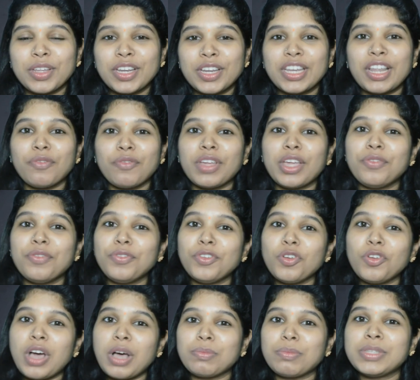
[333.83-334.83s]
Now, if
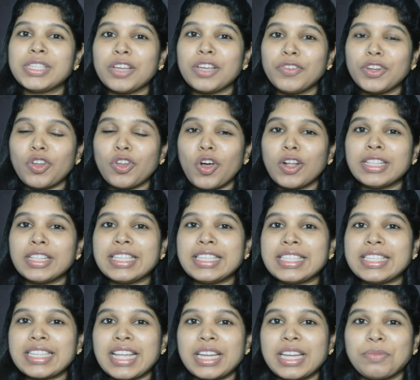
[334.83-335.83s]
you observe in all
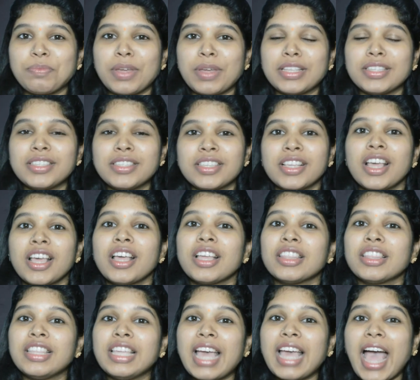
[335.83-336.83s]
these statements,
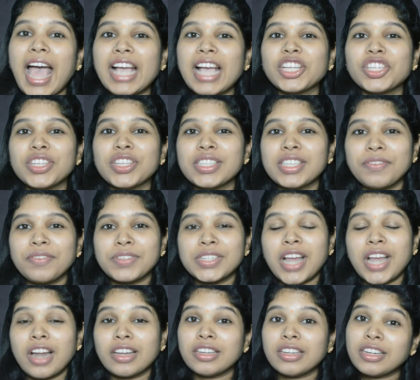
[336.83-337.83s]
the actions have
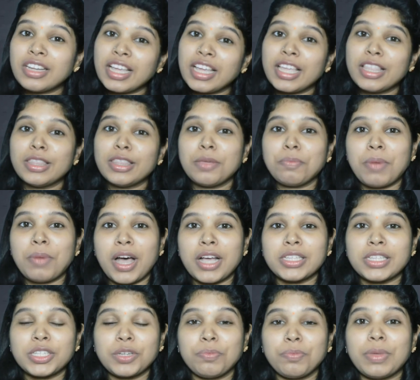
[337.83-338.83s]
started in the
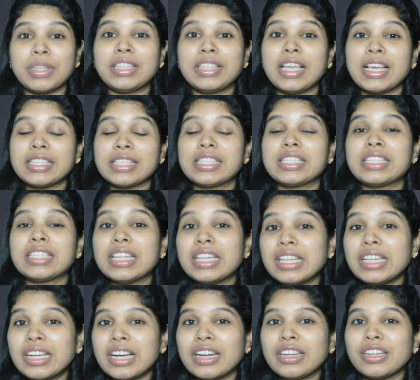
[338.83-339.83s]
past, but they are
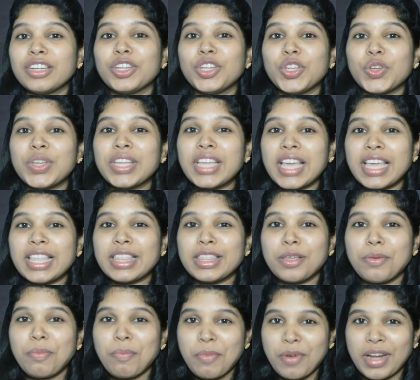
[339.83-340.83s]
still continuing in
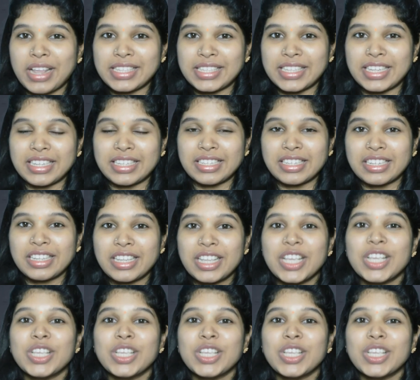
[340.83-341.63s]
the present.